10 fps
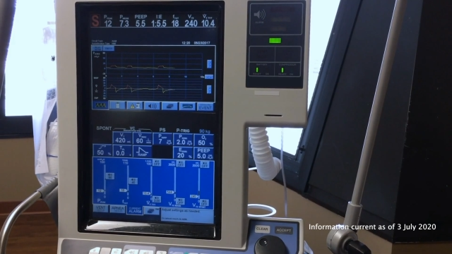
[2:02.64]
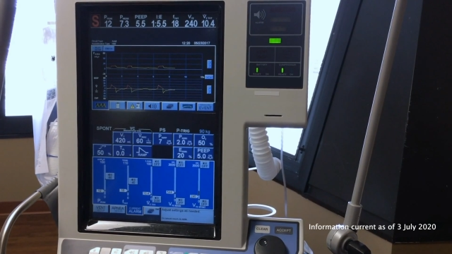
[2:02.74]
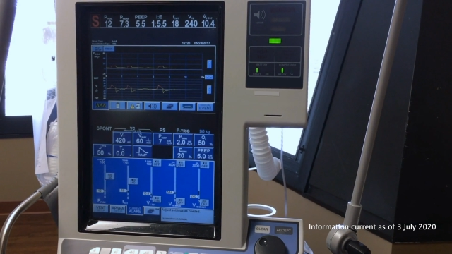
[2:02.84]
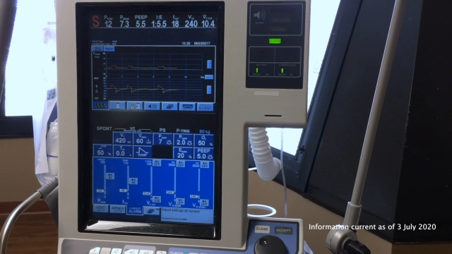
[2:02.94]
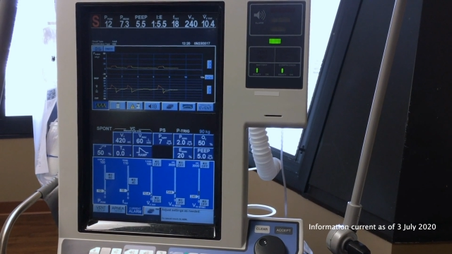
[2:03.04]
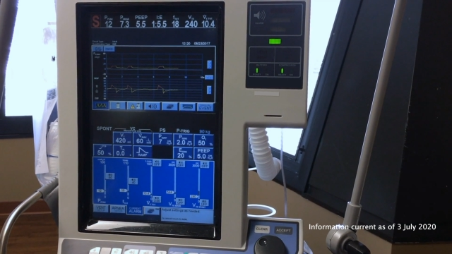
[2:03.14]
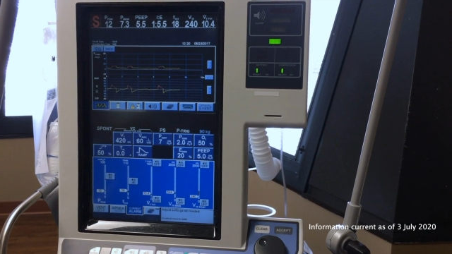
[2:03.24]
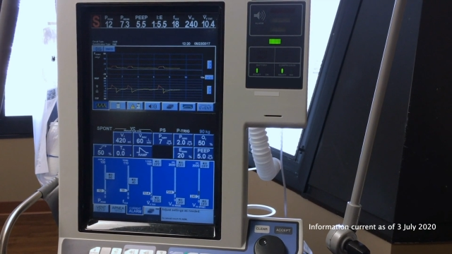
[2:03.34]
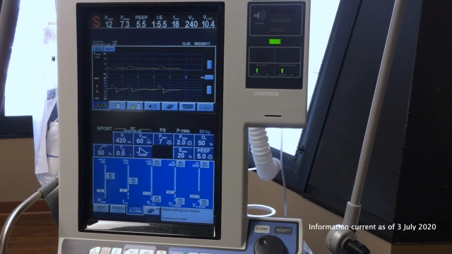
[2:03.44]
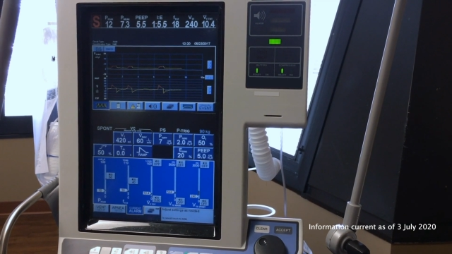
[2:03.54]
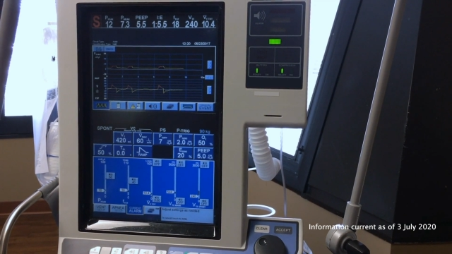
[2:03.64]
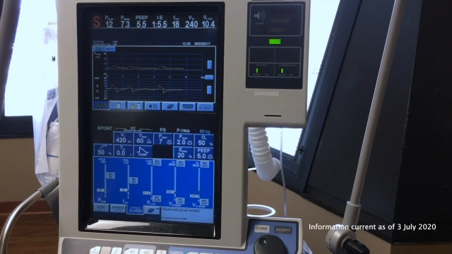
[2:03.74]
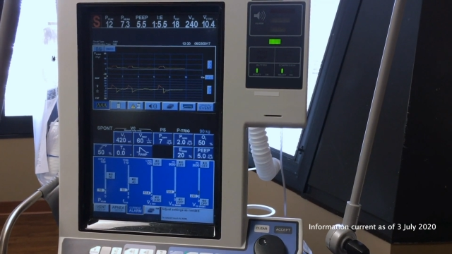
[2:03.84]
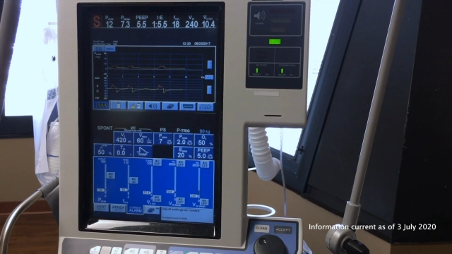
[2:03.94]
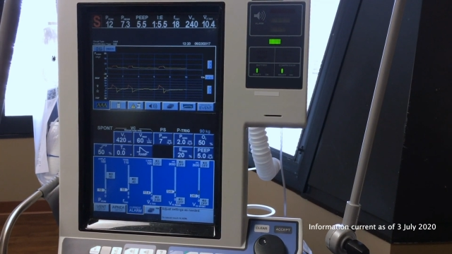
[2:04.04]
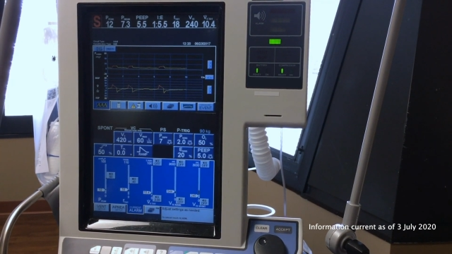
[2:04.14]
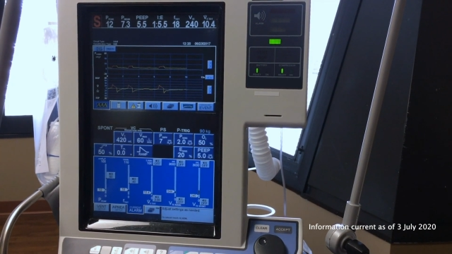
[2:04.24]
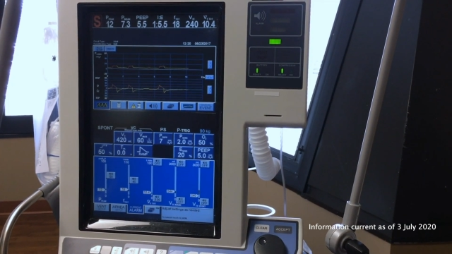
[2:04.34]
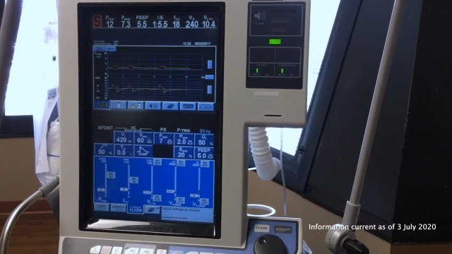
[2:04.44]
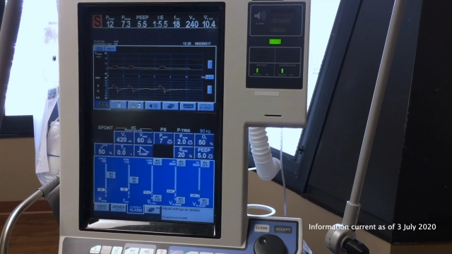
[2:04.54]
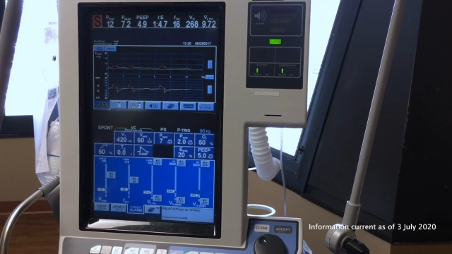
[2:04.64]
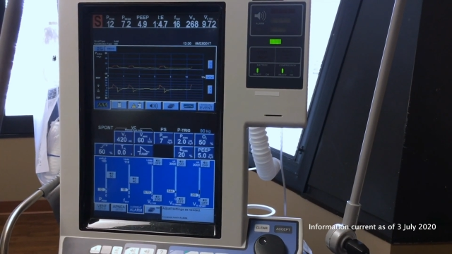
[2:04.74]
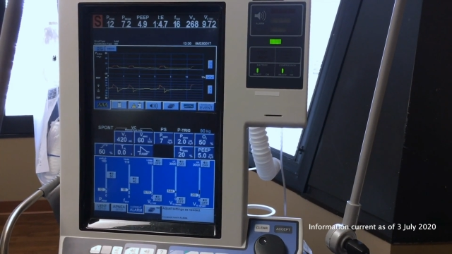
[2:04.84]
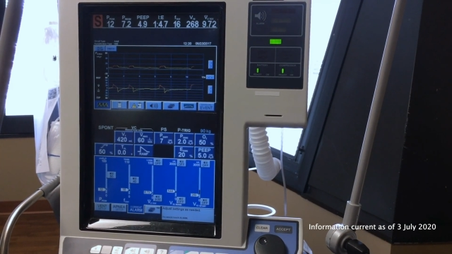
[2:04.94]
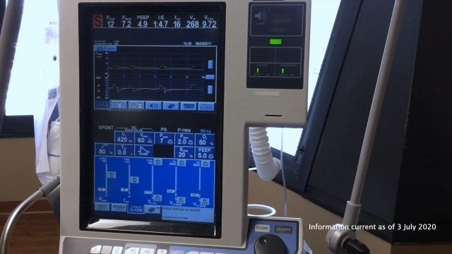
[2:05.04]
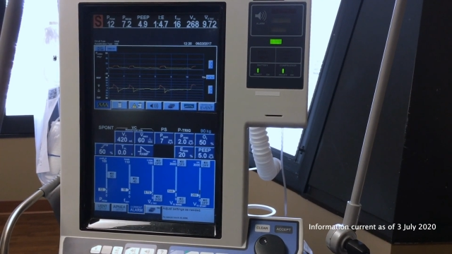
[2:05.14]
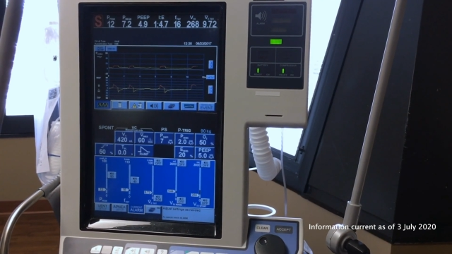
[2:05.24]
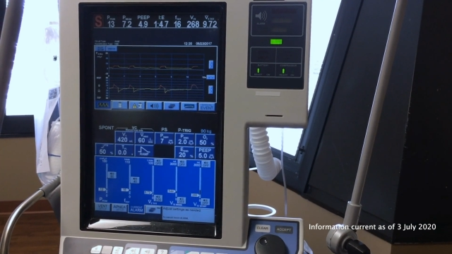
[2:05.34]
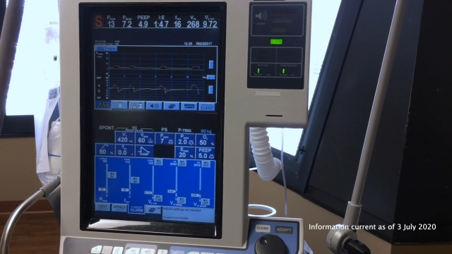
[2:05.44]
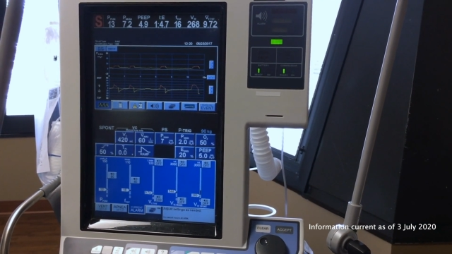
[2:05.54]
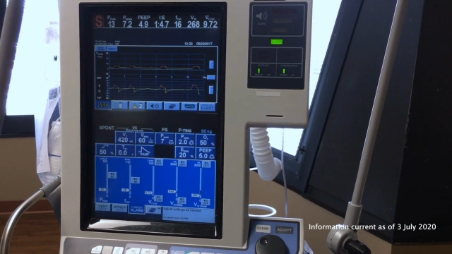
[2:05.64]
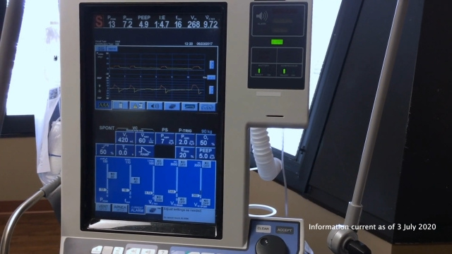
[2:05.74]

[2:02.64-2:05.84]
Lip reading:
No face is visible, so there are no lips to read.